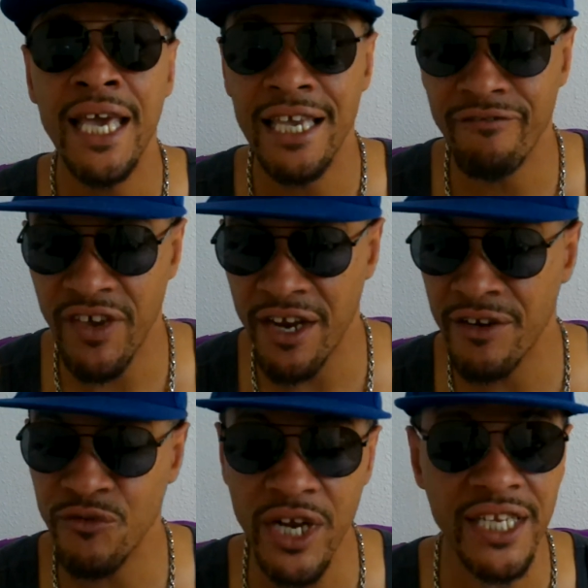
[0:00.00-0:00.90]
He
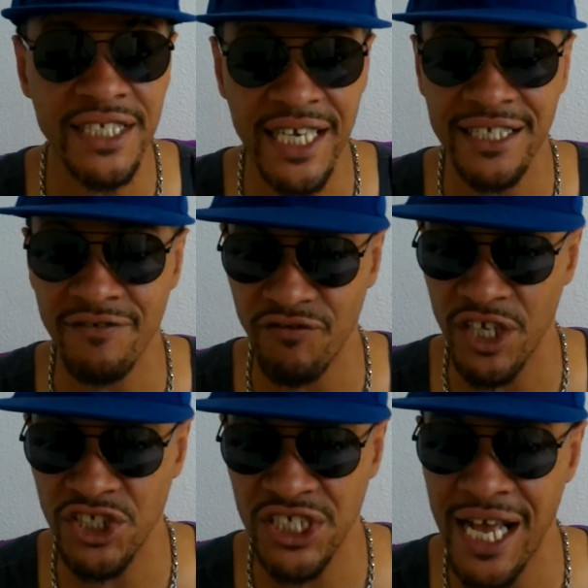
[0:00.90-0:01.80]
very rarely takes a
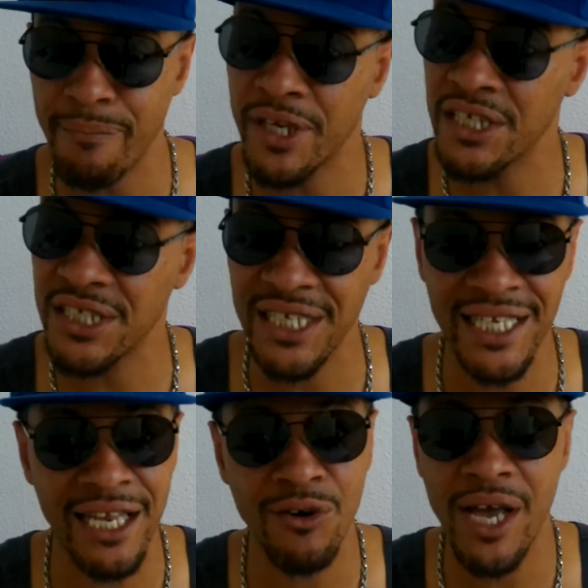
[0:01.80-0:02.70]
flush shot because
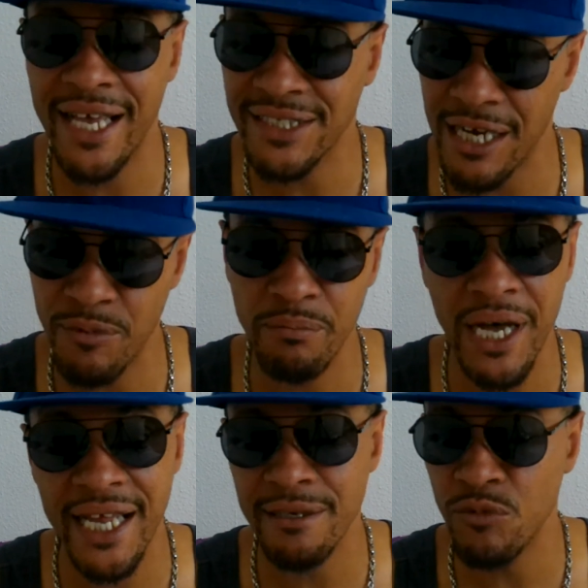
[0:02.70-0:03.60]
Canelo has upper
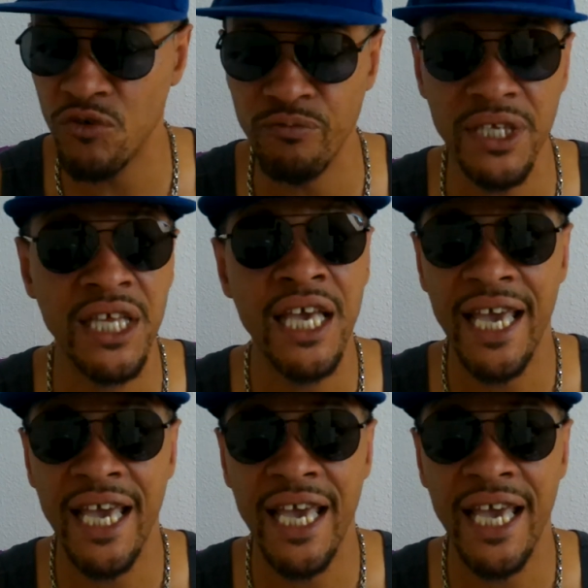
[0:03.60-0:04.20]
body movement,